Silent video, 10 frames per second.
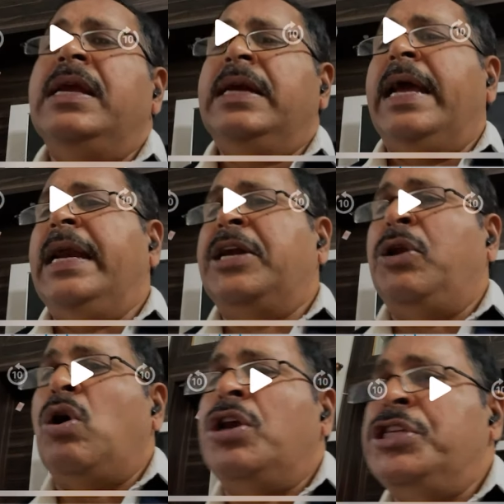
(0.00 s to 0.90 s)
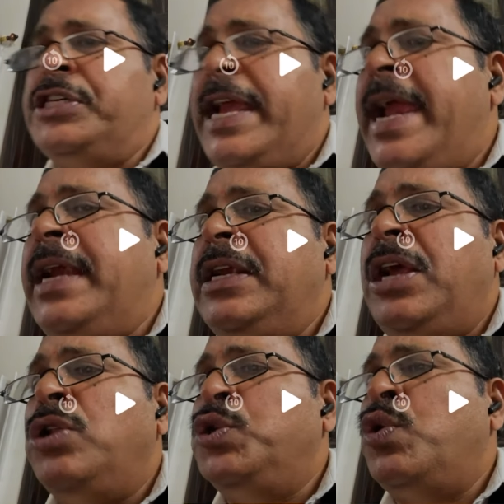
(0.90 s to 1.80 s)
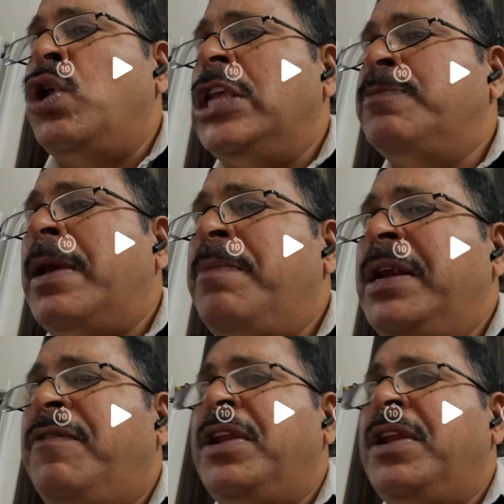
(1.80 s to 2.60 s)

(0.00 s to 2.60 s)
dielectric constant, also called as permittivity